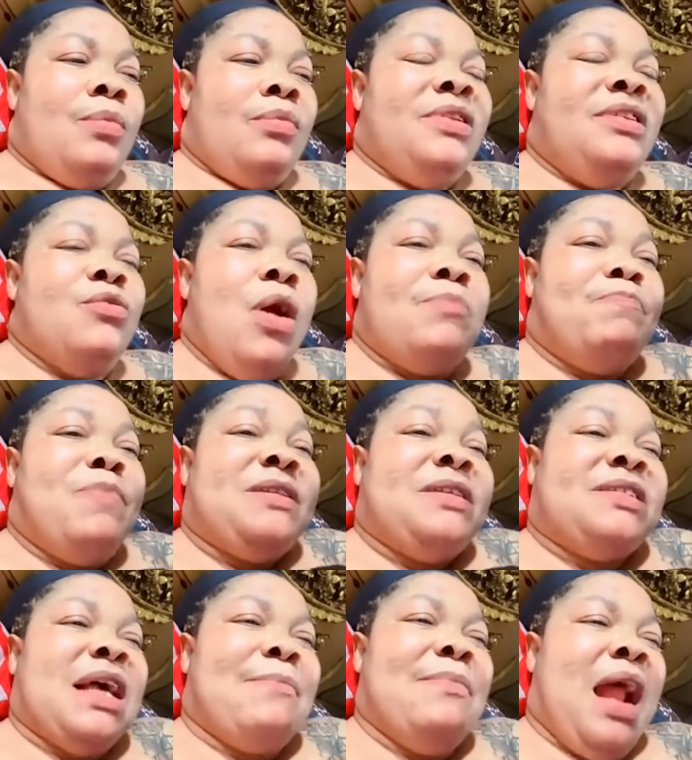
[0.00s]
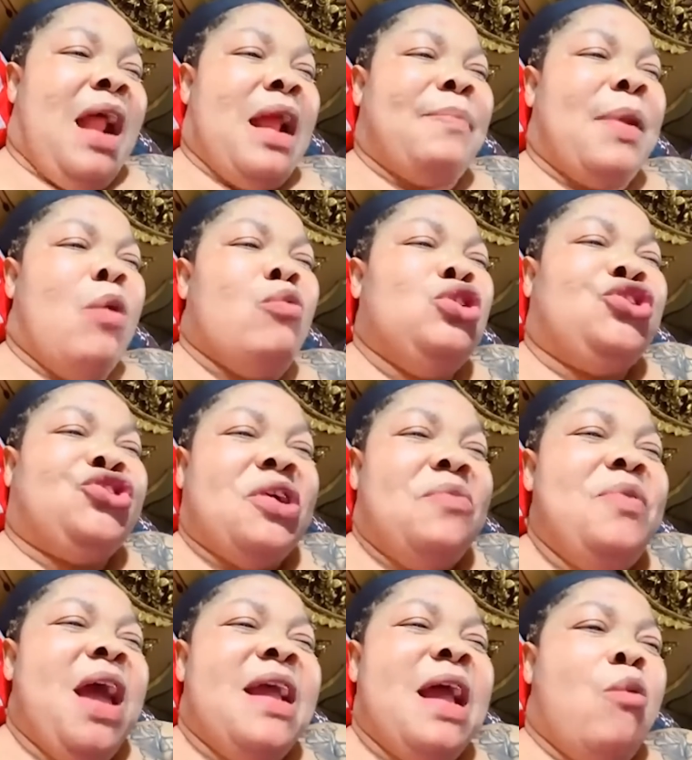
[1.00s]
e bit se me na na bra wo
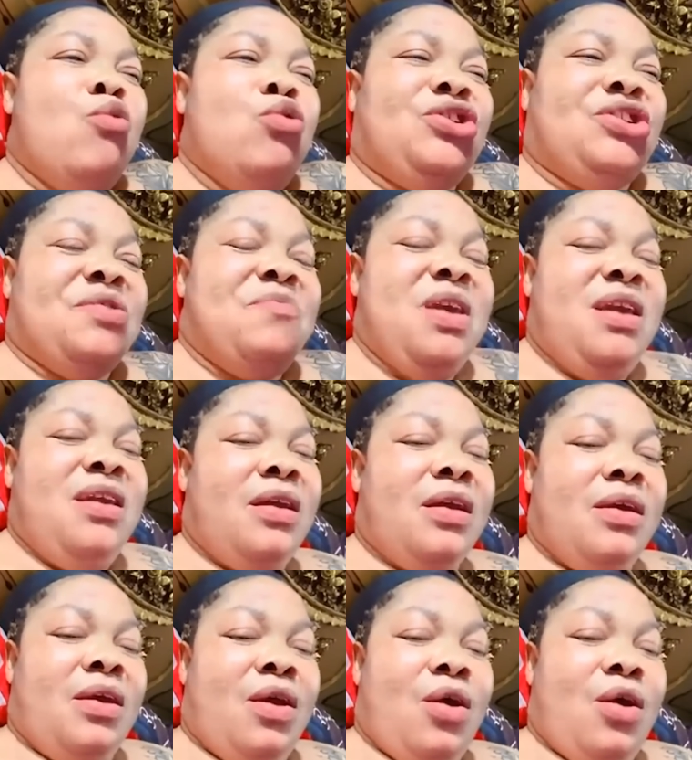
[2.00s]
jimi ya wo jimi